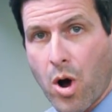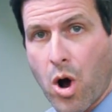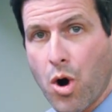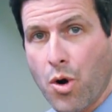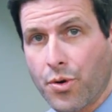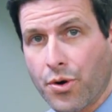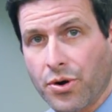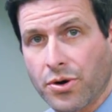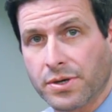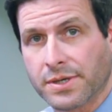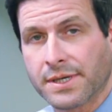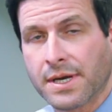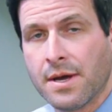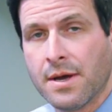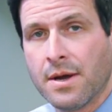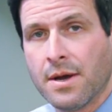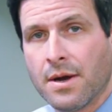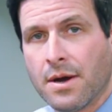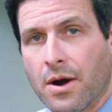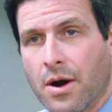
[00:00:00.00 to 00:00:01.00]
owners
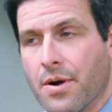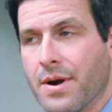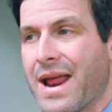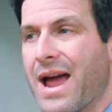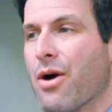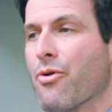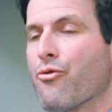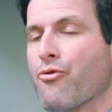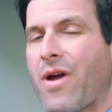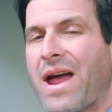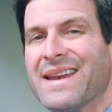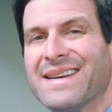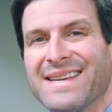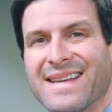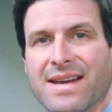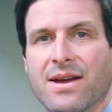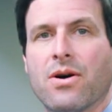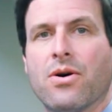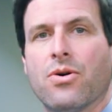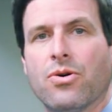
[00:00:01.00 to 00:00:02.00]
are now
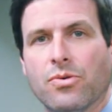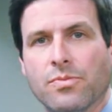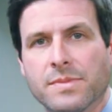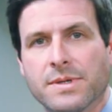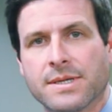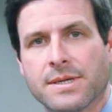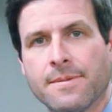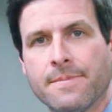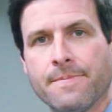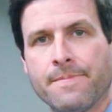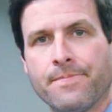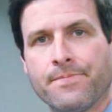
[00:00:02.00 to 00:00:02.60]
renting homes.